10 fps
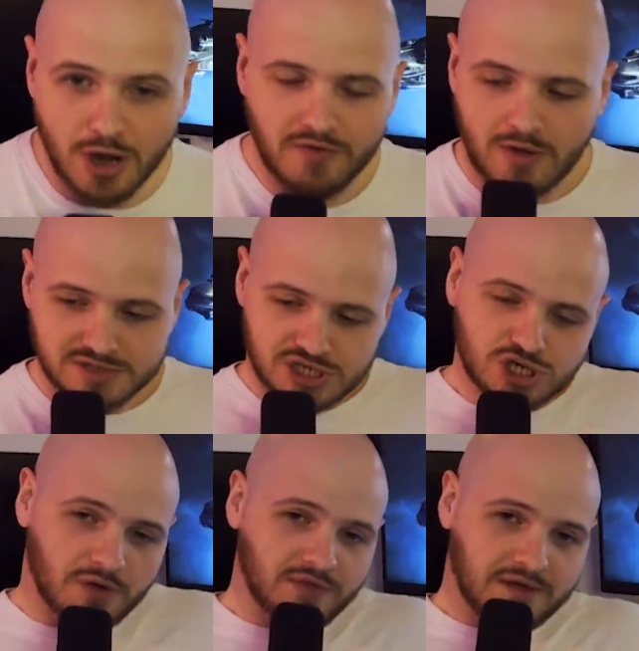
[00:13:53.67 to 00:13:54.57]
know if I was in
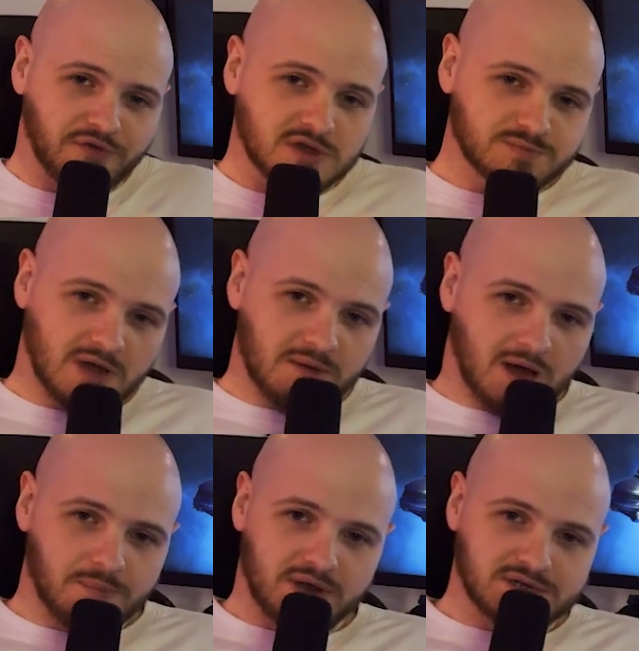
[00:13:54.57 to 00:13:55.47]
shot for that first bit. I might
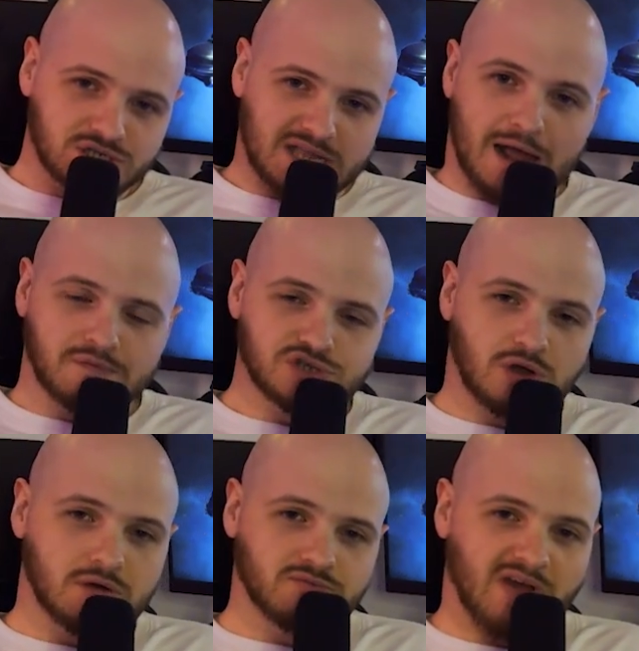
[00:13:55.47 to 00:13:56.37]
have been just out of
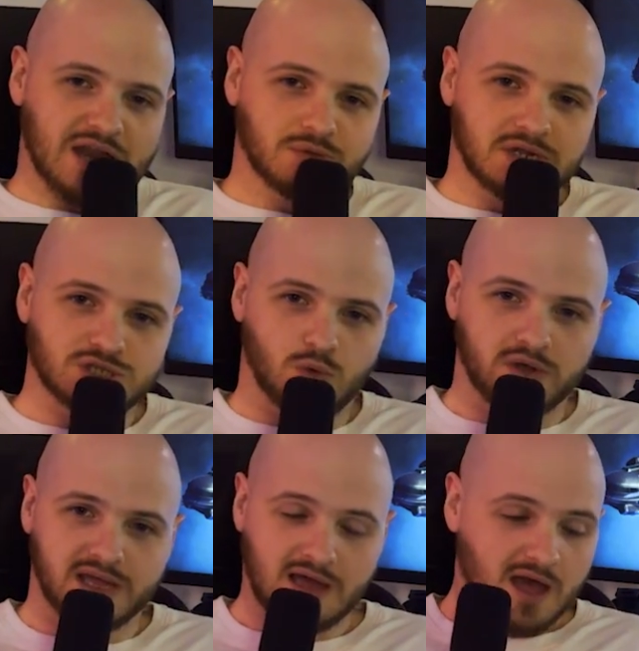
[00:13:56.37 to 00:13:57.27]
shot randomly
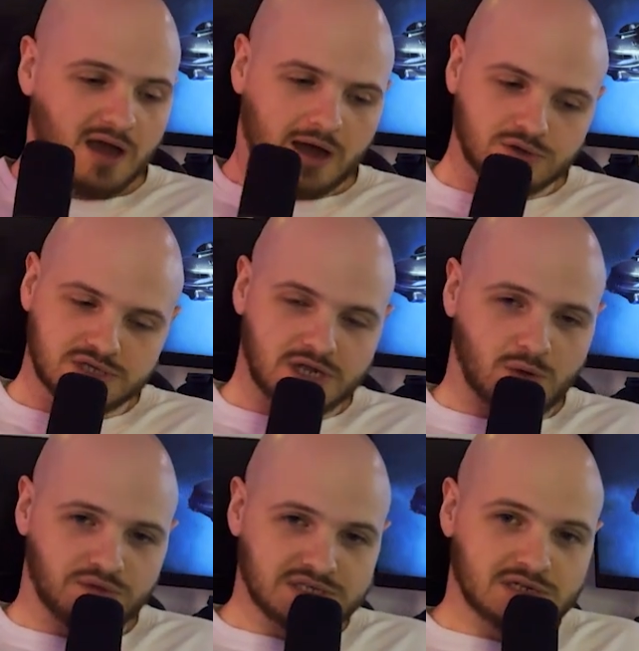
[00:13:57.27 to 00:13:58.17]
talking. I also don't know
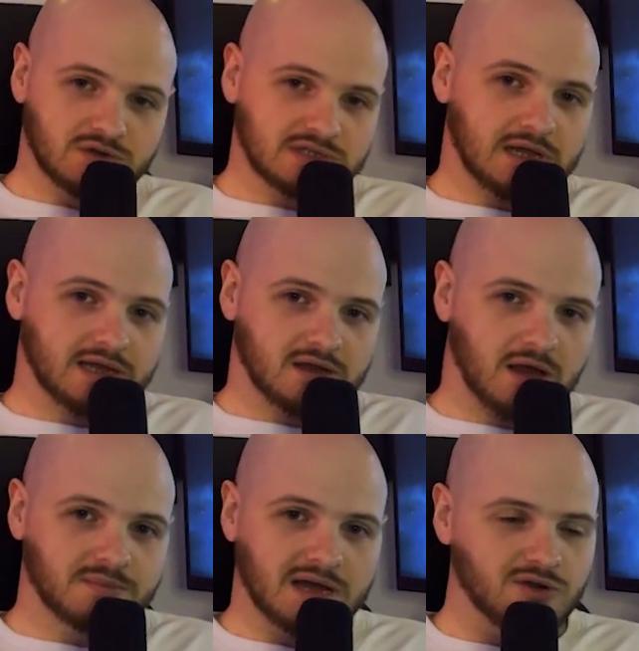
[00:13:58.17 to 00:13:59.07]
what this looks like. I
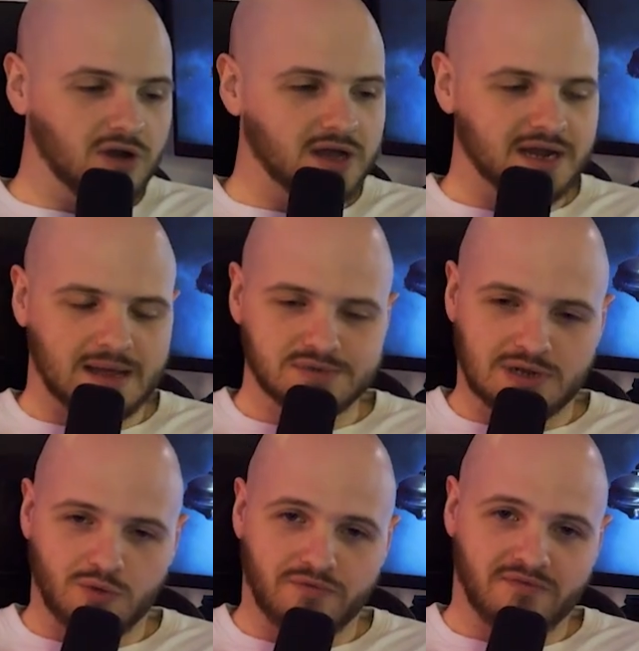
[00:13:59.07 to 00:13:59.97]
might look like an
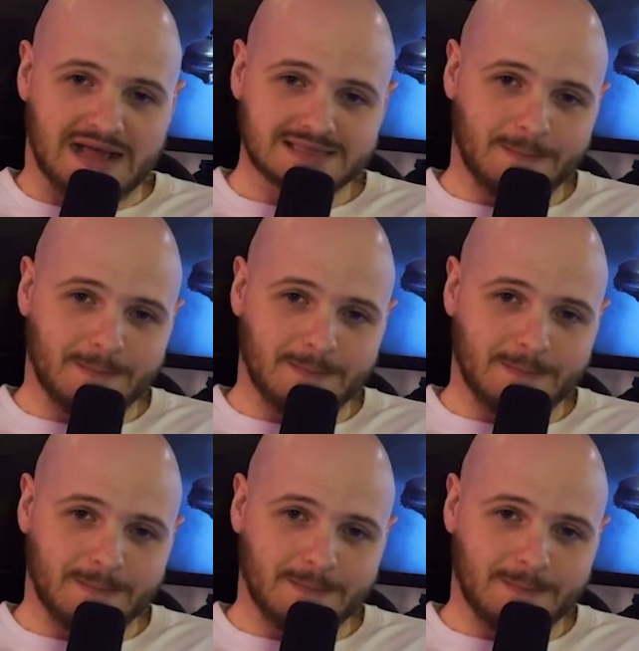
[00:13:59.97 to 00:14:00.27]
absolute fat